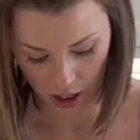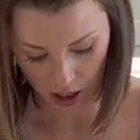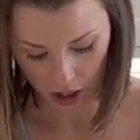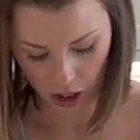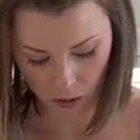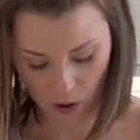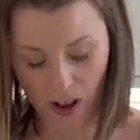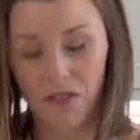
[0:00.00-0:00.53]

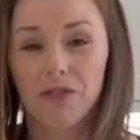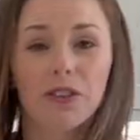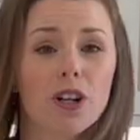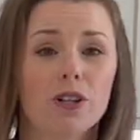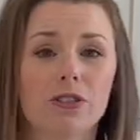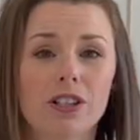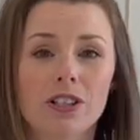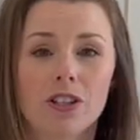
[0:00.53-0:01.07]
You want
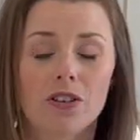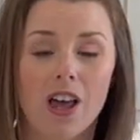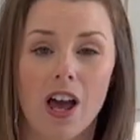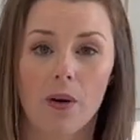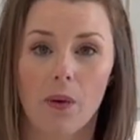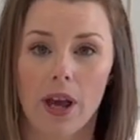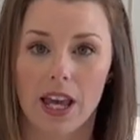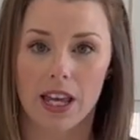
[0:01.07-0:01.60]
frozen so
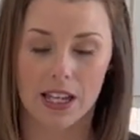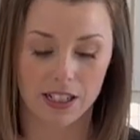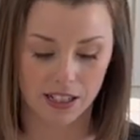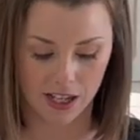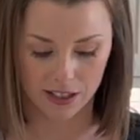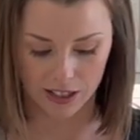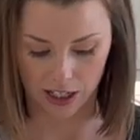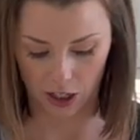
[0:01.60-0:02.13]
that way it
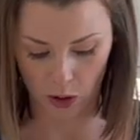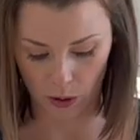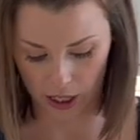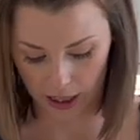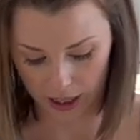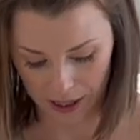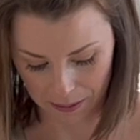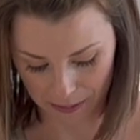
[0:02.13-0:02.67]
doesn't
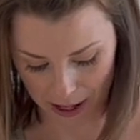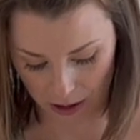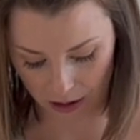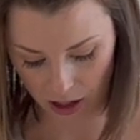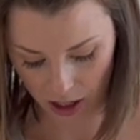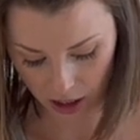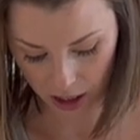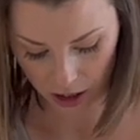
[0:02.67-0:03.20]
quickly melt
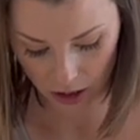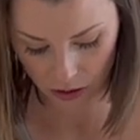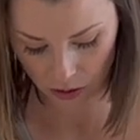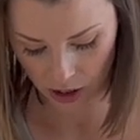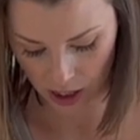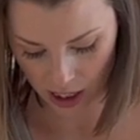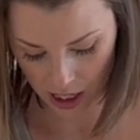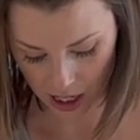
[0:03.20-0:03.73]
on you,
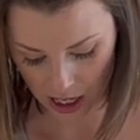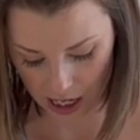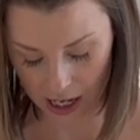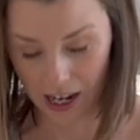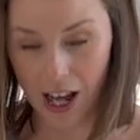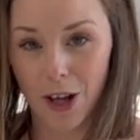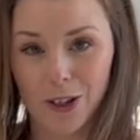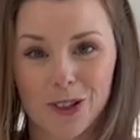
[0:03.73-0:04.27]
and it
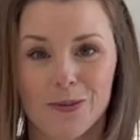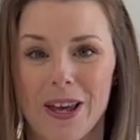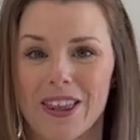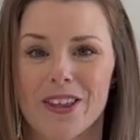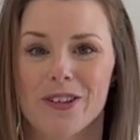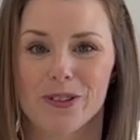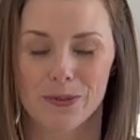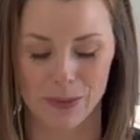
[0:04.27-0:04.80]
helps make
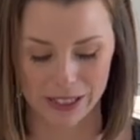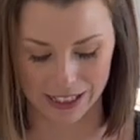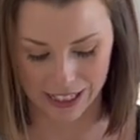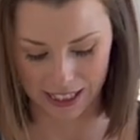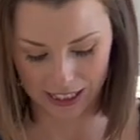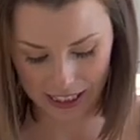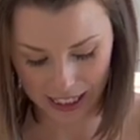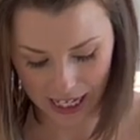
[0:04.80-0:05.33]
those
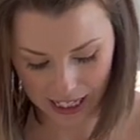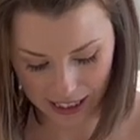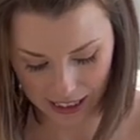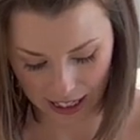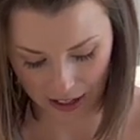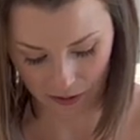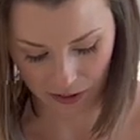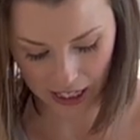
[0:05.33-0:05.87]
biscuits nice
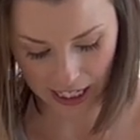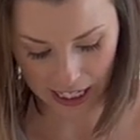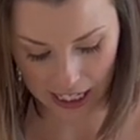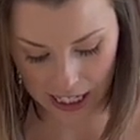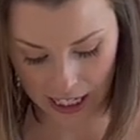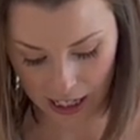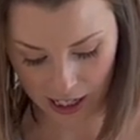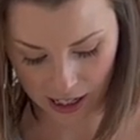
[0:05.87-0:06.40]
and
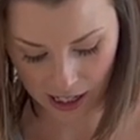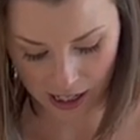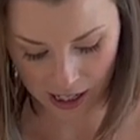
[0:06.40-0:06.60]
flaky.